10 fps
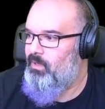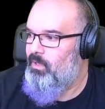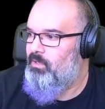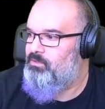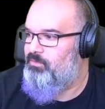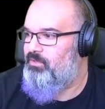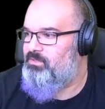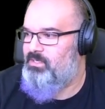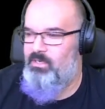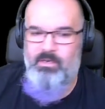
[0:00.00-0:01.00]
So if you can
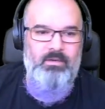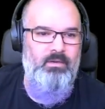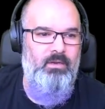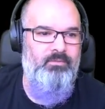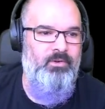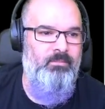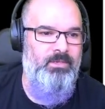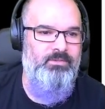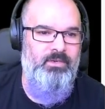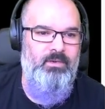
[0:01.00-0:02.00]
see here in front of my
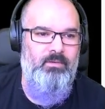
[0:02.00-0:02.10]
screen,